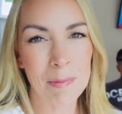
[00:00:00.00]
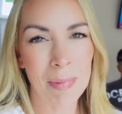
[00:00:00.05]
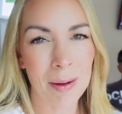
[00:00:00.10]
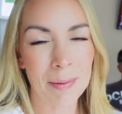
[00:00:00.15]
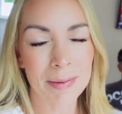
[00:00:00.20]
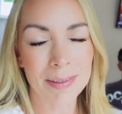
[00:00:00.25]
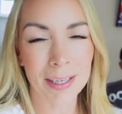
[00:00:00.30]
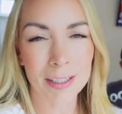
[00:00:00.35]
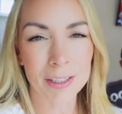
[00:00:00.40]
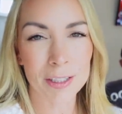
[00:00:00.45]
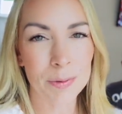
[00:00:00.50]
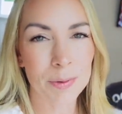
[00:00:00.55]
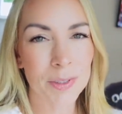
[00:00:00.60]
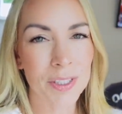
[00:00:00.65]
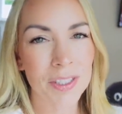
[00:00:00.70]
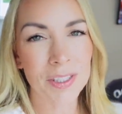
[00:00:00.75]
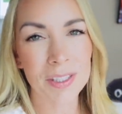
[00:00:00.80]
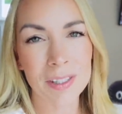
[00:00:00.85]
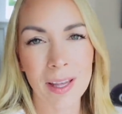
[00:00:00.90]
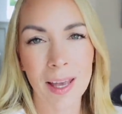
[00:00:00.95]
Matt was like, should we
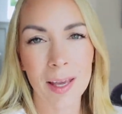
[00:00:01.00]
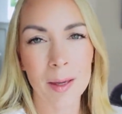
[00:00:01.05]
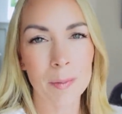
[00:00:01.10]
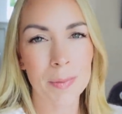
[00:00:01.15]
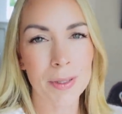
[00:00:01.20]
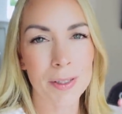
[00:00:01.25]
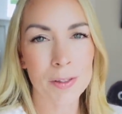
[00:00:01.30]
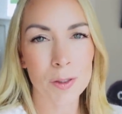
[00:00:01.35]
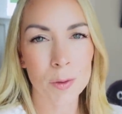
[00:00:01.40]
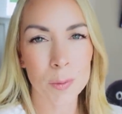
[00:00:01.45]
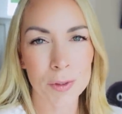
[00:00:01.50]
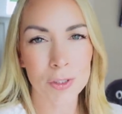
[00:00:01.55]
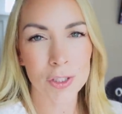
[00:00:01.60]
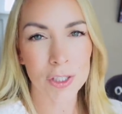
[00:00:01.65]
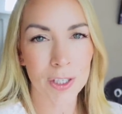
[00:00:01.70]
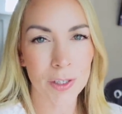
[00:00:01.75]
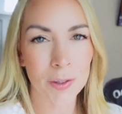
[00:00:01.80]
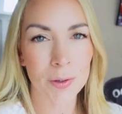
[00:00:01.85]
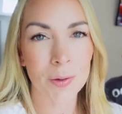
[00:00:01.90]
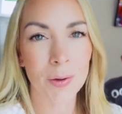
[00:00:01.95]
just like be super
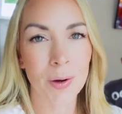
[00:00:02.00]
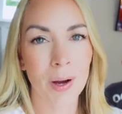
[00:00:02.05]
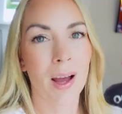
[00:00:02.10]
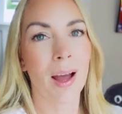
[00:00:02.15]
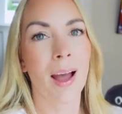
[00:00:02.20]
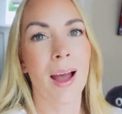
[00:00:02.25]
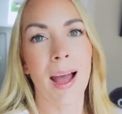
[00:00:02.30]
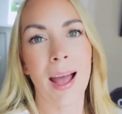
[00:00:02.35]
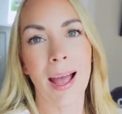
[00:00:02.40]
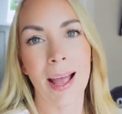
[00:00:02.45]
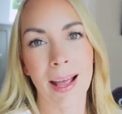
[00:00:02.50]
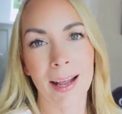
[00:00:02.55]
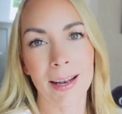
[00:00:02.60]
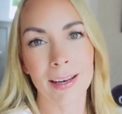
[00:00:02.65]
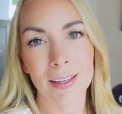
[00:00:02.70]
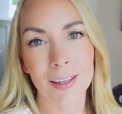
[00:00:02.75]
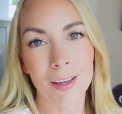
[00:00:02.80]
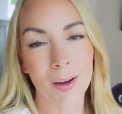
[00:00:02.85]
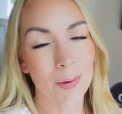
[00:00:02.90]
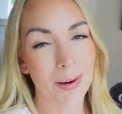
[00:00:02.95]
chill
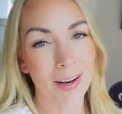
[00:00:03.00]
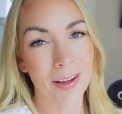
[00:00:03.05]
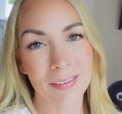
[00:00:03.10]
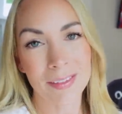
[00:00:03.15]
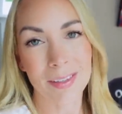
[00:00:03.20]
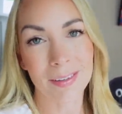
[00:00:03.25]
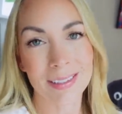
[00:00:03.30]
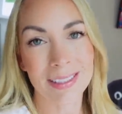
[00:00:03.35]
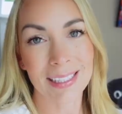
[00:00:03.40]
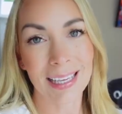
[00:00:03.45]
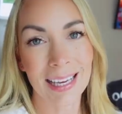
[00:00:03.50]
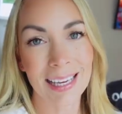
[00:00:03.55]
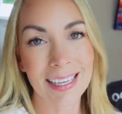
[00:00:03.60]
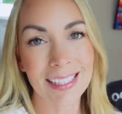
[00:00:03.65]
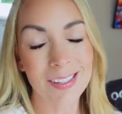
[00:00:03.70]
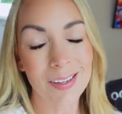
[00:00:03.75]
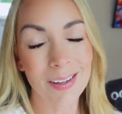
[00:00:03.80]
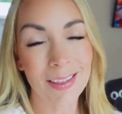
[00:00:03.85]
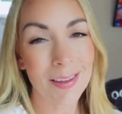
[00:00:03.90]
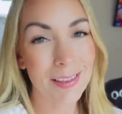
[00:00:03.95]
and go and have something to
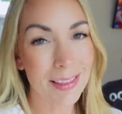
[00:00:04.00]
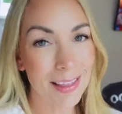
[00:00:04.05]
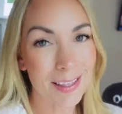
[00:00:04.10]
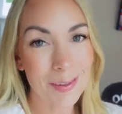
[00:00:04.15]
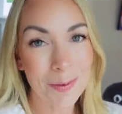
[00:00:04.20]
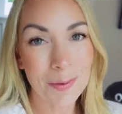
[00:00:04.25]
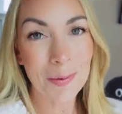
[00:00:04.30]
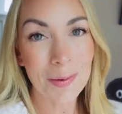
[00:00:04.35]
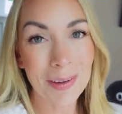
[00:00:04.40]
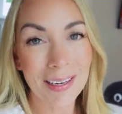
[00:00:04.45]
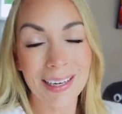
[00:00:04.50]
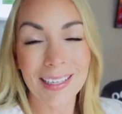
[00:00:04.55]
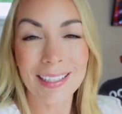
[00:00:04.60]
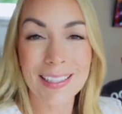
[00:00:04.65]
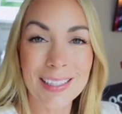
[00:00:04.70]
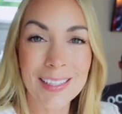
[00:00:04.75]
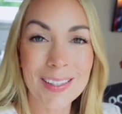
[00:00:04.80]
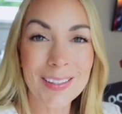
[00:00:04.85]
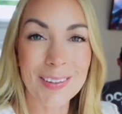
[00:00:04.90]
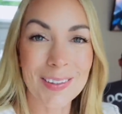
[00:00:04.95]
eat? So I think that's what we're gonna
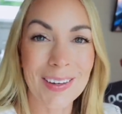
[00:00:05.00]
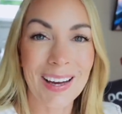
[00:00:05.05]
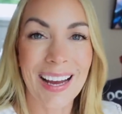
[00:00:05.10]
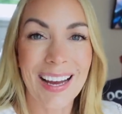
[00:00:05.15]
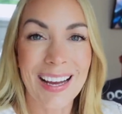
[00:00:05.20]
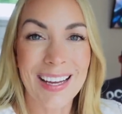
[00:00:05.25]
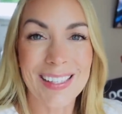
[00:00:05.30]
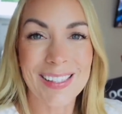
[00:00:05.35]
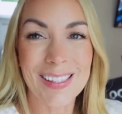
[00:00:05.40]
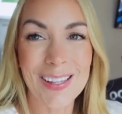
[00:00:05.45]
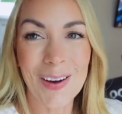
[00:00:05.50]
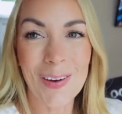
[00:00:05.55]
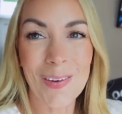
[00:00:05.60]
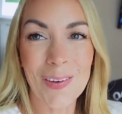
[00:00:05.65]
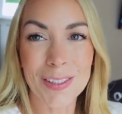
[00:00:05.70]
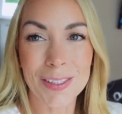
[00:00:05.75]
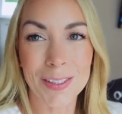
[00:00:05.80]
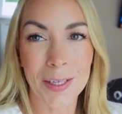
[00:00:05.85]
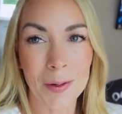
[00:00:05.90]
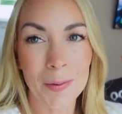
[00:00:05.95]
do. So
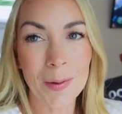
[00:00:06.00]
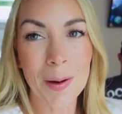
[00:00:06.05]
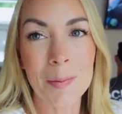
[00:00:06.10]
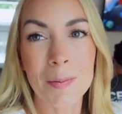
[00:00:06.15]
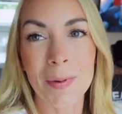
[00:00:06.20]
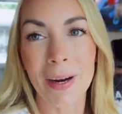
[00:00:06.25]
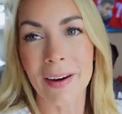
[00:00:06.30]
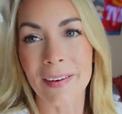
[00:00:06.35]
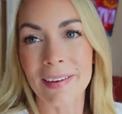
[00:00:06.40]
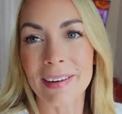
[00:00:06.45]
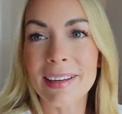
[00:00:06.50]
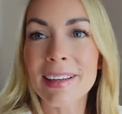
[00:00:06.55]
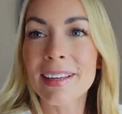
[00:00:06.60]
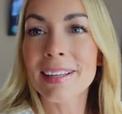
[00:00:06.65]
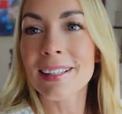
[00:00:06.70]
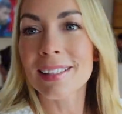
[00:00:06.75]
I'll show you what I'm wearing.